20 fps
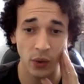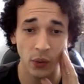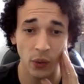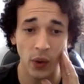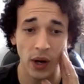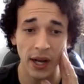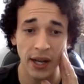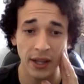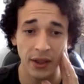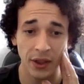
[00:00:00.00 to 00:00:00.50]

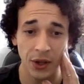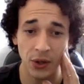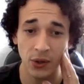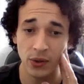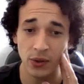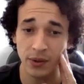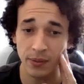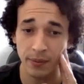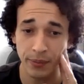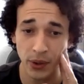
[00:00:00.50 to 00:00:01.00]
why
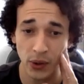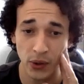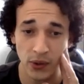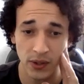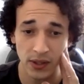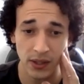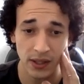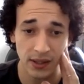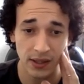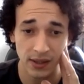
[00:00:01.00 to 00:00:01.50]
those
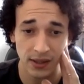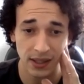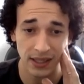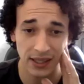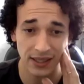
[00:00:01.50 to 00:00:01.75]
impulses